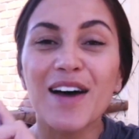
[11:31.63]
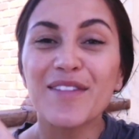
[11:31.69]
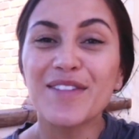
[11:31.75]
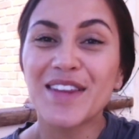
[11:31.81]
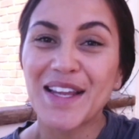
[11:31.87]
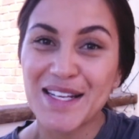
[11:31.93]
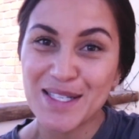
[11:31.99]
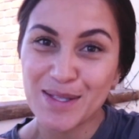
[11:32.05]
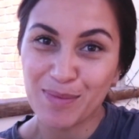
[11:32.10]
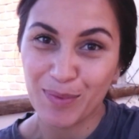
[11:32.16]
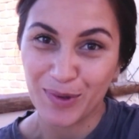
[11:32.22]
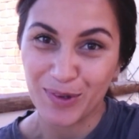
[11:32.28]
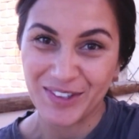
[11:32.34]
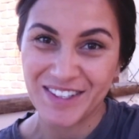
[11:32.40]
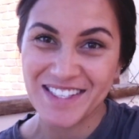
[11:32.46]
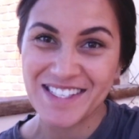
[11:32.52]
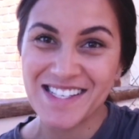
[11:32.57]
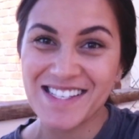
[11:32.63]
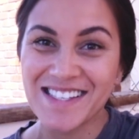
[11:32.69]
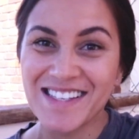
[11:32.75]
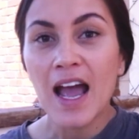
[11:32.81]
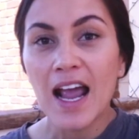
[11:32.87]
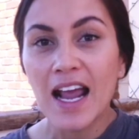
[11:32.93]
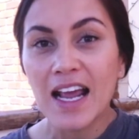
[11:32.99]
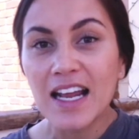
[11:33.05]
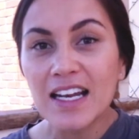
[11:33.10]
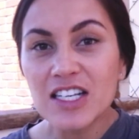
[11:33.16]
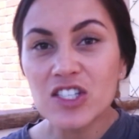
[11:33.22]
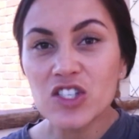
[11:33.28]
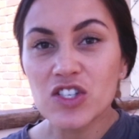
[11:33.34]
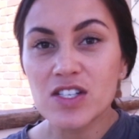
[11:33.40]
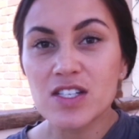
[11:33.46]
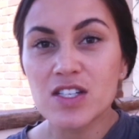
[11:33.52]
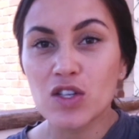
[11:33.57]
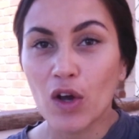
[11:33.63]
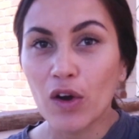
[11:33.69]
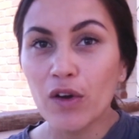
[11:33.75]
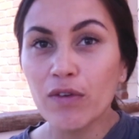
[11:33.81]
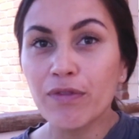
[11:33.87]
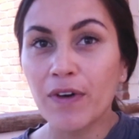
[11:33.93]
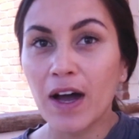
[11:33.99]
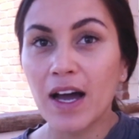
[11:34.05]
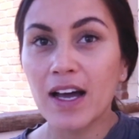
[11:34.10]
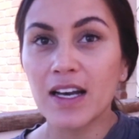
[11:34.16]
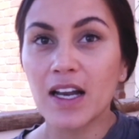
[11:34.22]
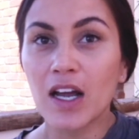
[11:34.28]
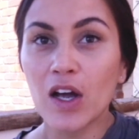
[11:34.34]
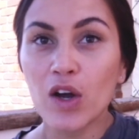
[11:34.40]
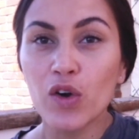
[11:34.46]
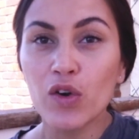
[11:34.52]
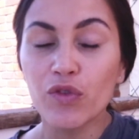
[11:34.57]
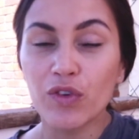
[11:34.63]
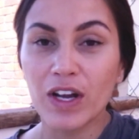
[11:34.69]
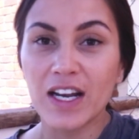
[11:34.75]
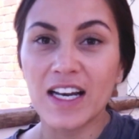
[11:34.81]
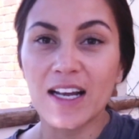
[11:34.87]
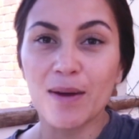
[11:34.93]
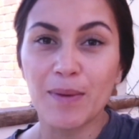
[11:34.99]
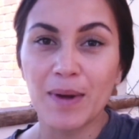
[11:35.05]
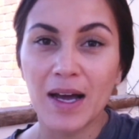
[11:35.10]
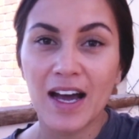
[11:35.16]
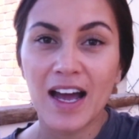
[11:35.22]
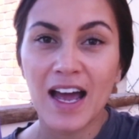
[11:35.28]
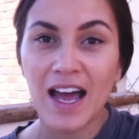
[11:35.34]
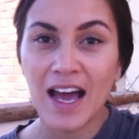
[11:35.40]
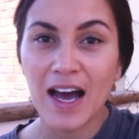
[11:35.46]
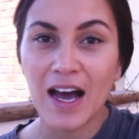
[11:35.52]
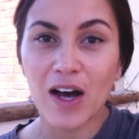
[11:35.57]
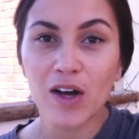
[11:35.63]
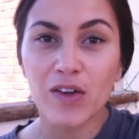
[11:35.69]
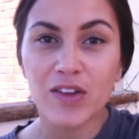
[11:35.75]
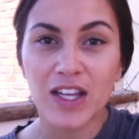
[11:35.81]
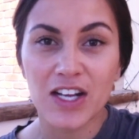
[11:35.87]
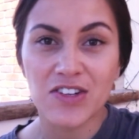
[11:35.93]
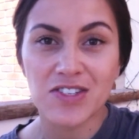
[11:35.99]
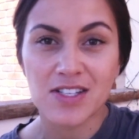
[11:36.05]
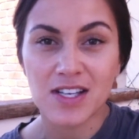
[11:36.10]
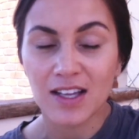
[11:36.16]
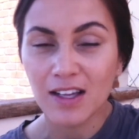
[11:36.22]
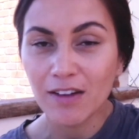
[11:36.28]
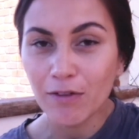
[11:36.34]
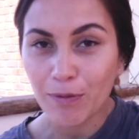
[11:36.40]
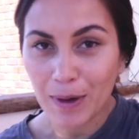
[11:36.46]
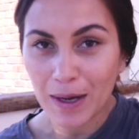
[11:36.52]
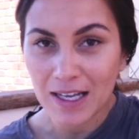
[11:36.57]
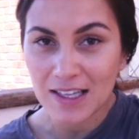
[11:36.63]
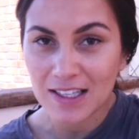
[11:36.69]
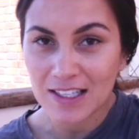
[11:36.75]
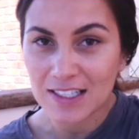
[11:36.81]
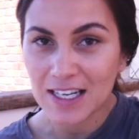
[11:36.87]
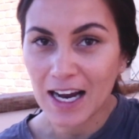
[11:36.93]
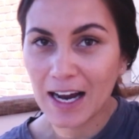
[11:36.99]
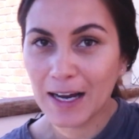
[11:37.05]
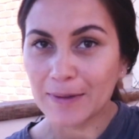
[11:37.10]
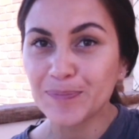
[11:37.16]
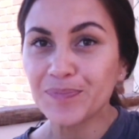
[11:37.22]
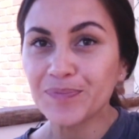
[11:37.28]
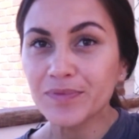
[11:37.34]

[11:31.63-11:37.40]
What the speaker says: these books. It is just so fun reading about how they used to live back in the day.